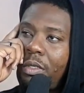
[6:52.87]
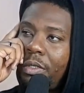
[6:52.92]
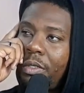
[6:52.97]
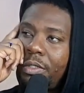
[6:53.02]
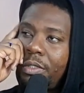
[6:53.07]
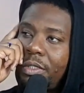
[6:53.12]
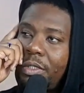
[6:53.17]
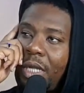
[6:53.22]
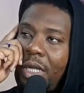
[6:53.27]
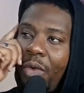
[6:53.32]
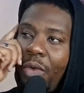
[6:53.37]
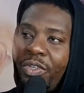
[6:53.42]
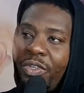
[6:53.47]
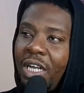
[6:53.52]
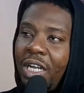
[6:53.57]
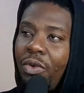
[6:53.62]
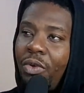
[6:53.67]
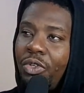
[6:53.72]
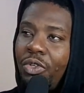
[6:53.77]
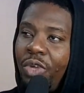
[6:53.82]
God, I
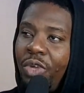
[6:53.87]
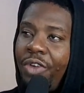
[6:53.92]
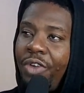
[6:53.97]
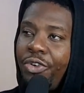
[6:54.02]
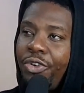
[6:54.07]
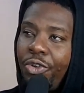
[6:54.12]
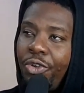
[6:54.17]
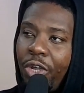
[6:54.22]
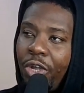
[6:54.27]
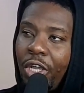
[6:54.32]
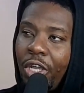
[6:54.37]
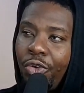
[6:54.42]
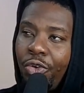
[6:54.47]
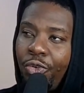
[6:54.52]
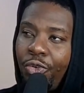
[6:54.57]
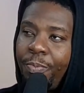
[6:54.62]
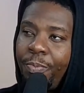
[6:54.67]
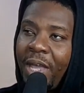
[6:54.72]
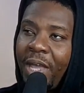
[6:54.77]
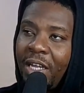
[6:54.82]
wish I could do a, a
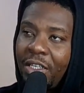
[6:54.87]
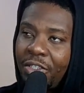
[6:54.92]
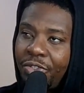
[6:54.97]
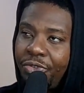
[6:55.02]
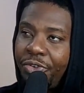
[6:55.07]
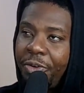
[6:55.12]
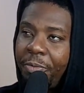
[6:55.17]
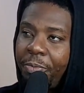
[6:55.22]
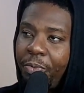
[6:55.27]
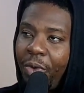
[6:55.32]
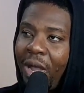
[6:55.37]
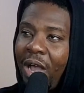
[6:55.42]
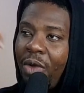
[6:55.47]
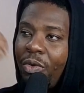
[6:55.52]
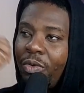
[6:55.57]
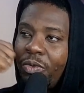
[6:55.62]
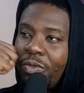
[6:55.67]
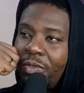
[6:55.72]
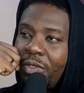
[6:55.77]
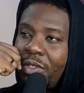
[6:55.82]
European trip.
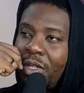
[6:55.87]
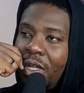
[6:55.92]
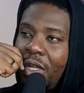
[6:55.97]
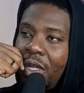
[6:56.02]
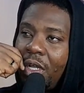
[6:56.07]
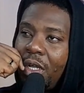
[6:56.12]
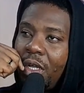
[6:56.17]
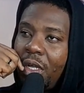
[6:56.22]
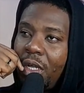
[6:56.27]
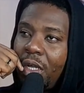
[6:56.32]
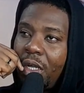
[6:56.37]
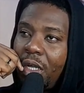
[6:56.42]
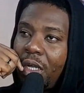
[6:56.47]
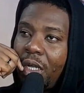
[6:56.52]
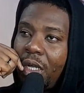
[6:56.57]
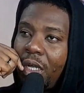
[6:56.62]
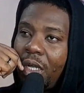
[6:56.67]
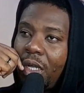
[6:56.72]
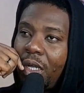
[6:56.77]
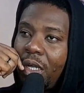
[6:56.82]
Wow,
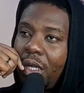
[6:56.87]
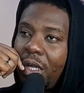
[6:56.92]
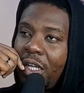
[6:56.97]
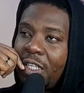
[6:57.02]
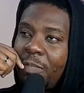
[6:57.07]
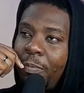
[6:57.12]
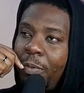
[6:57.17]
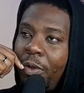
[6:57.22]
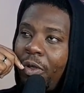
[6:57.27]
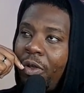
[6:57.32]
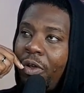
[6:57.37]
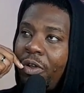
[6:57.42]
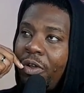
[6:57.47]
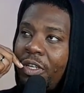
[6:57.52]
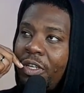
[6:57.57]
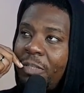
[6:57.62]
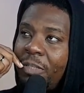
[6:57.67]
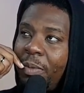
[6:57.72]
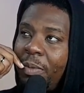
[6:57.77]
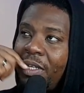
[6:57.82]
uh, explore all
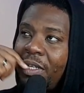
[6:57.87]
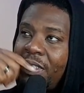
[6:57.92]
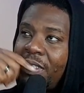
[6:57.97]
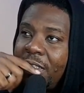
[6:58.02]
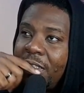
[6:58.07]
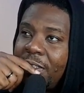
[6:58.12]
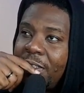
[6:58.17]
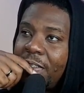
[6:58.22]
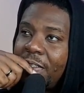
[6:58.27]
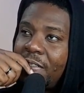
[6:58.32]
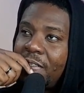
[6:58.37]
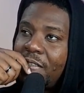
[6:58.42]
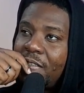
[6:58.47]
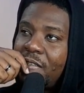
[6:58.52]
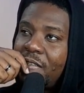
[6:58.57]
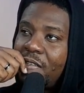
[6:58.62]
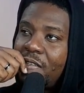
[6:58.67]
these places.